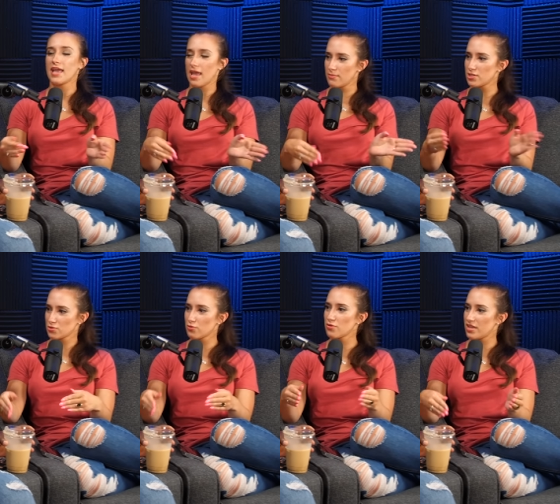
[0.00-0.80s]
came
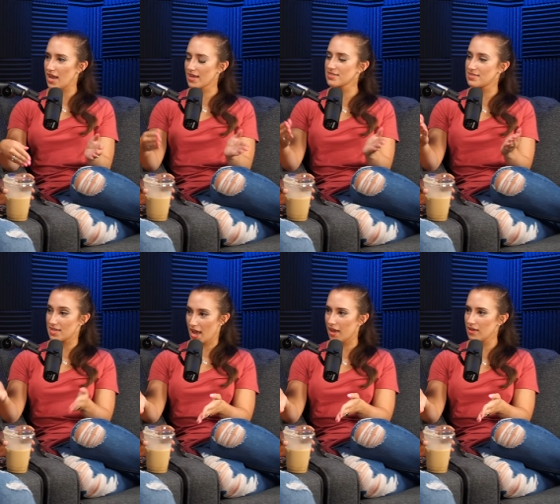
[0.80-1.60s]
to school the
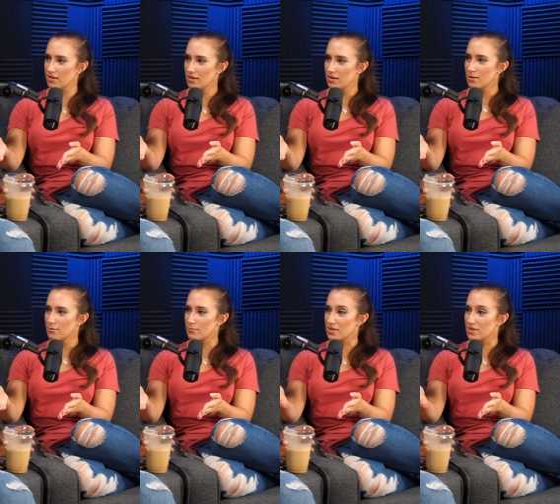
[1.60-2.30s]
next day mm-hmm.